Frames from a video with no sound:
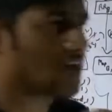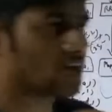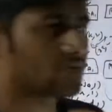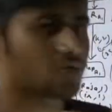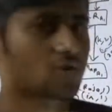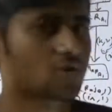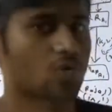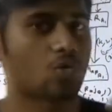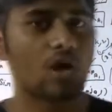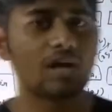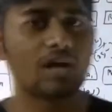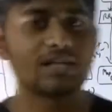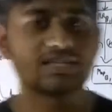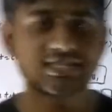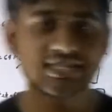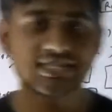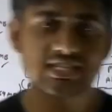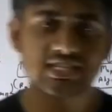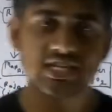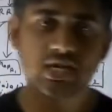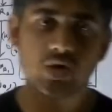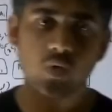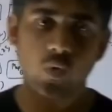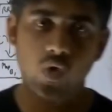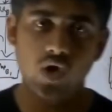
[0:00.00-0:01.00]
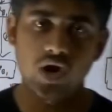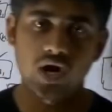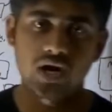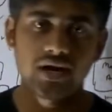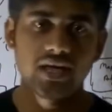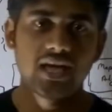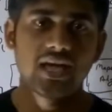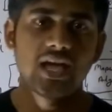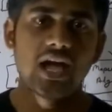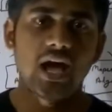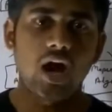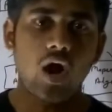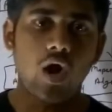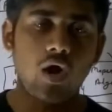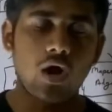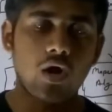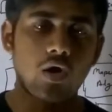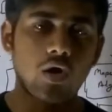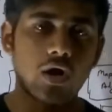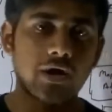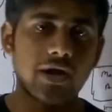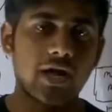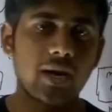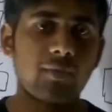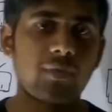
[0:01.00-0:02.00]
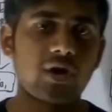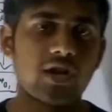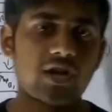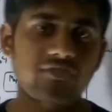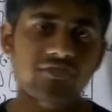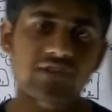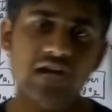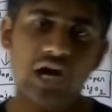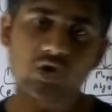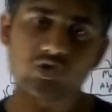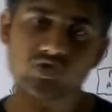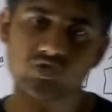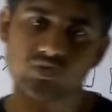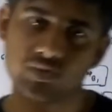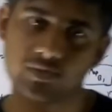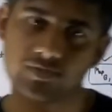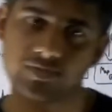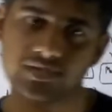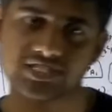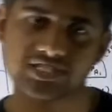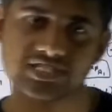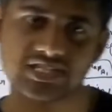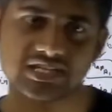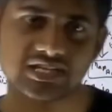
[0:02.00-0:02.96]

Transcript: and for one single word number of counts will be